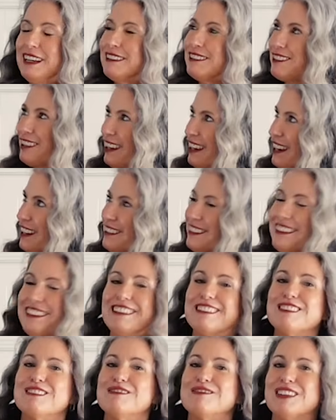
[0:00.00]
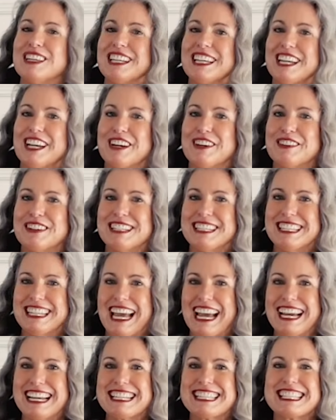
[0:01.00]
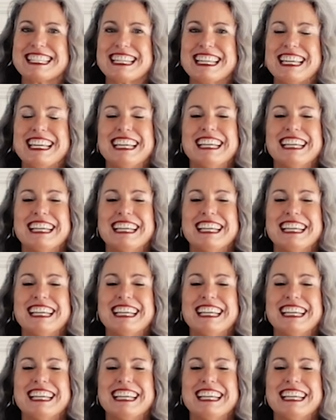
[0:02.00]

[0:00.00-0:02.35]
check out this video next.